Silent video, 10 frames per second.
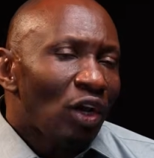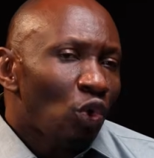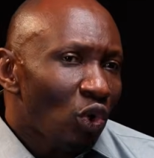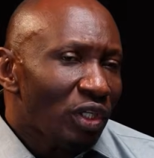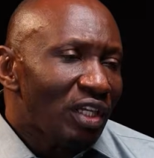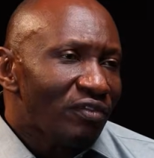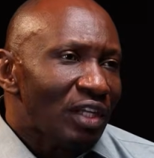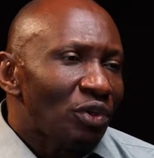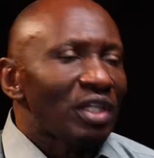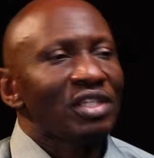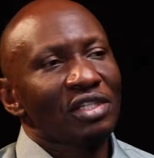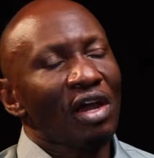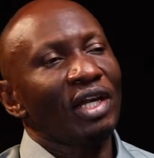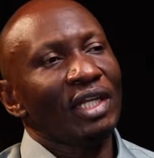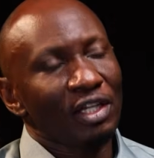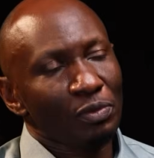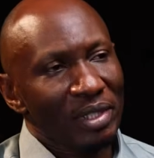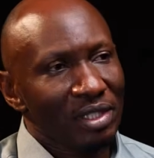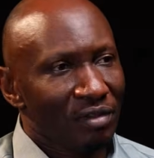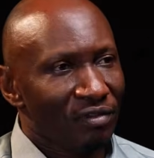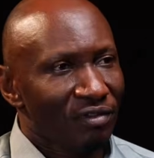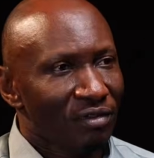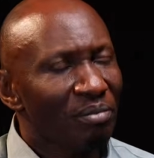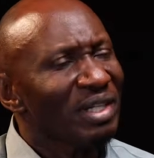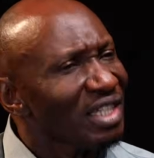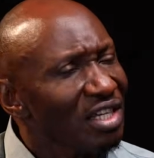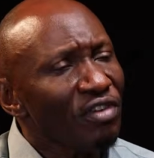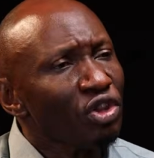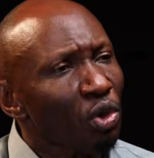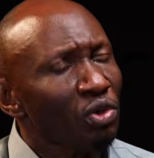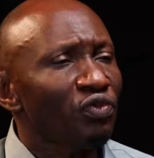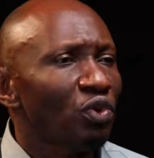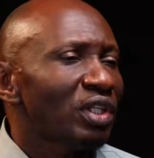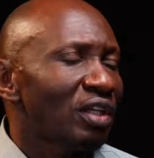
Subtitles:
Good gifts are not necessarily expensive, but give a thoughtful